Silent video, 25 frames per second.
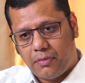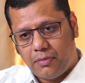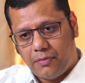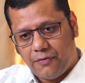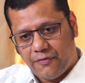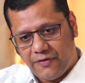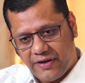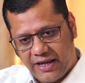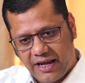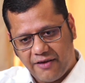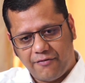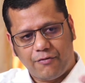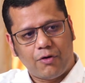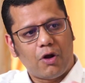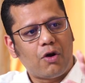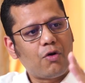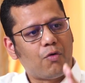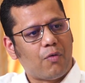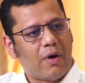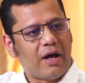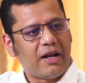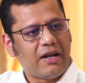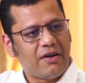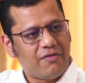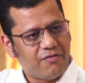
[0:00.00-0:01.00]
we have not
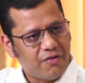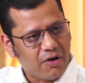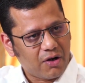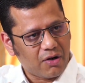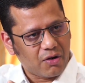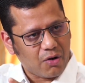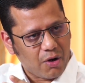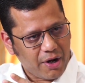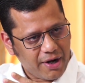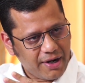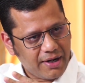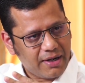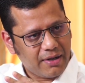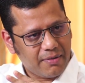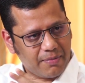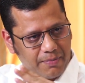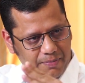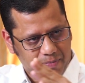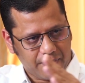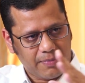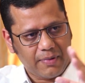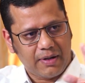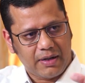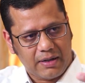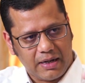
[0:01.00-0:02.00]
won it for quite a
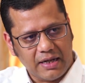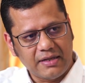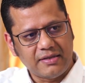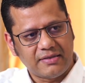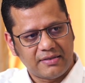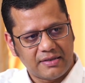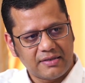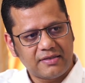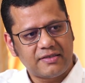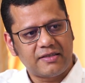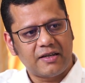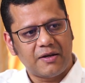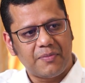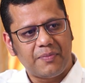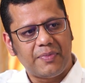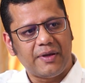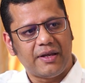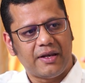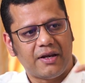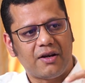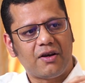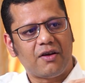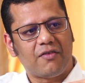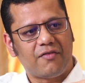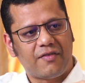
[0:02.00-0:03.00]
consistent
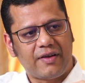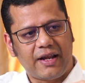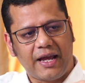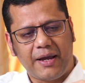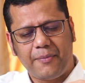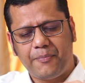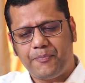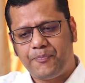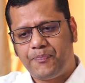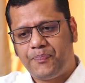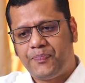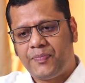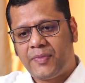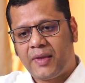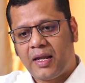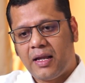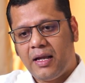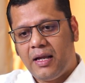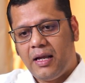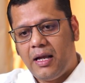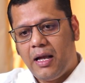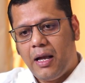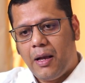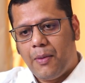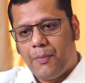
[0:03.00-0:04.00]
period of time.
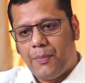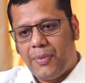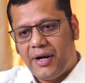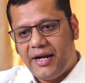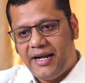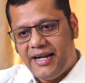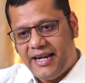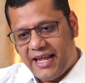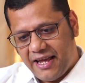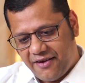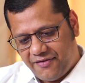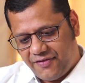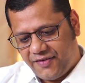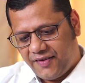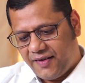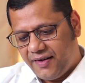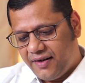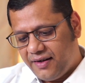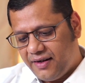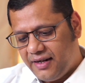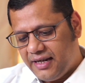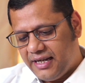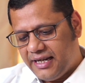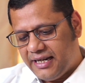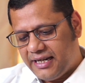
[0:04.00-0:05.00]
But
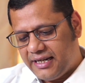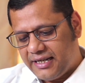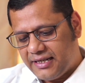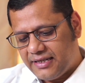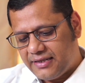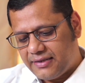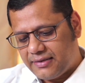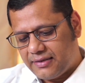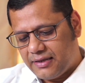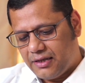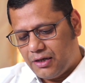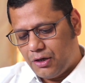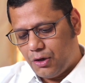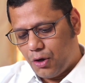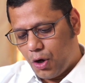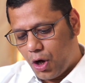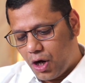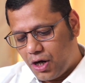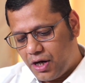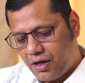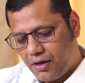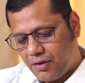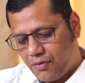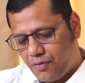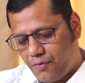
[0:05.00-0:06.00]
definitely it is
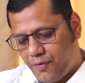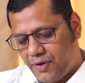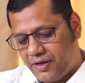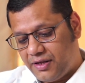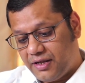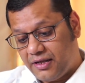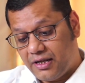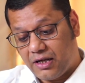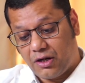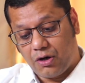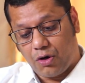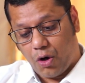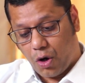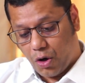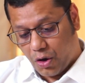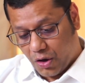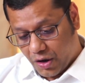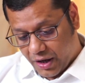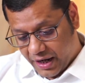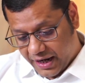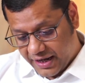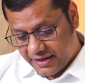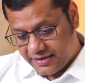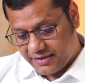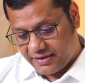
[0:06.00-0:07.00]
not whether the
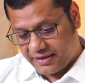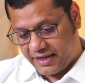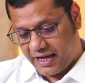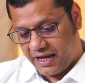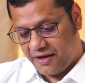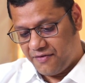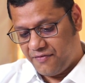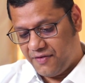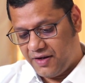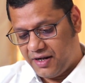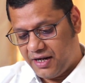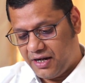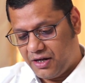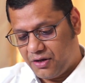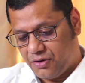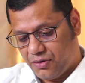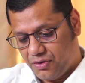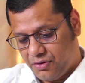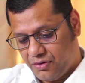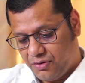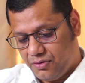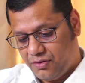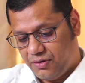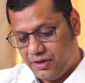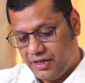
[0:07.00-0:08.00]
Congress can win it or
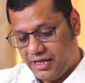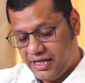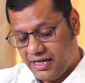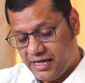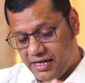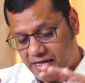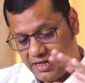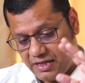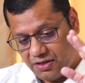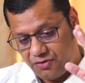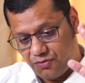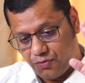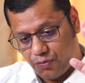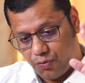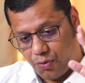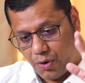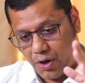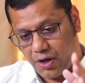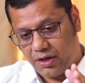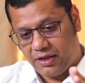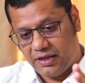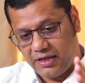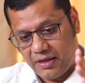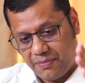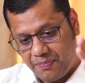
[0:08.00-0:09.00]
no. It is
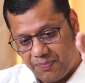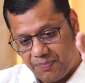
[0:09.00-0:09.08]
what the